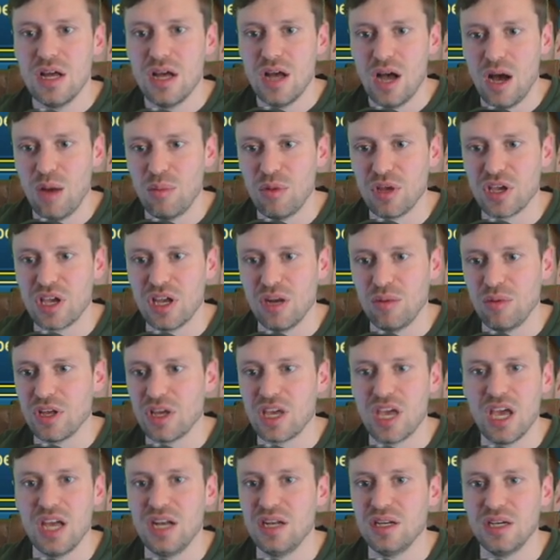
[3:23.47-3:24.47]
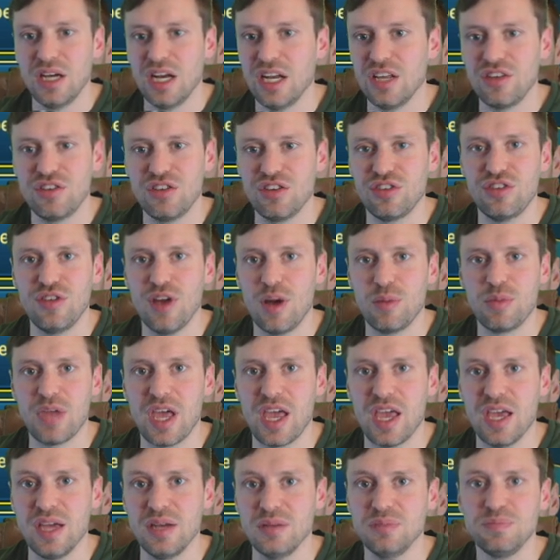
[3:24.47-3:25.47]
I'm looking, I'm looking, and it's just not
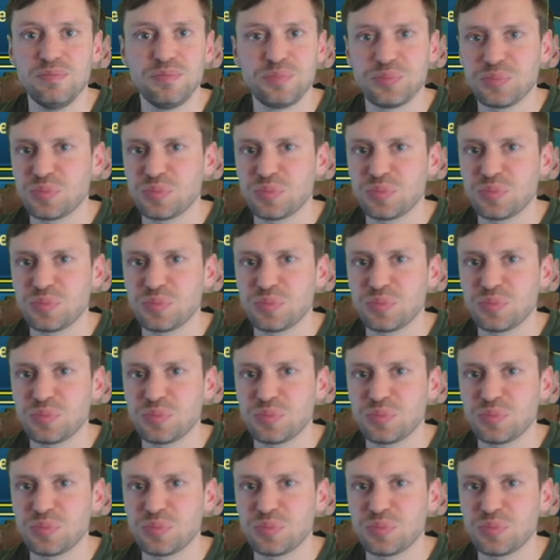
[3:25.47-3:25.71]
updating.